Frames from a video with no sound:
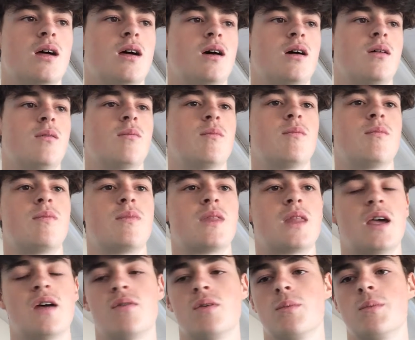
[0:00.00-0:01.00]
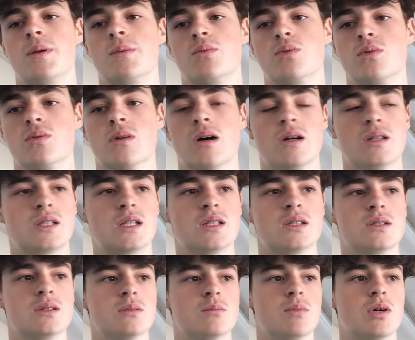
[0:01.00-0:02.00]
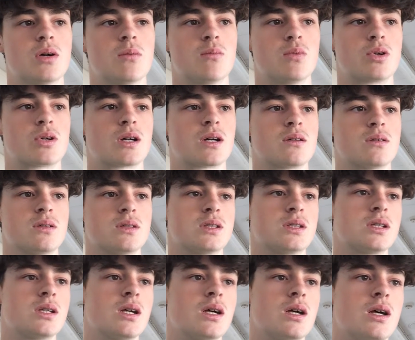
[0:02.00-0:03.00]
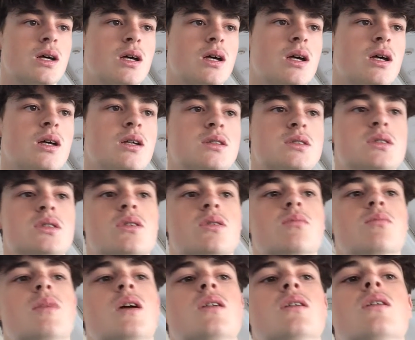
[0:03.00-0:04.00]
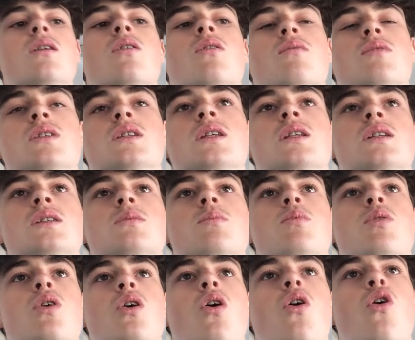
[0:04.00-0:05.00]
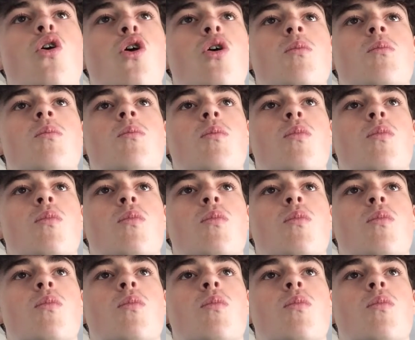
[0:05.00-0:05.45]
And, heavier people tend to burn more calories, so men obviously need to put on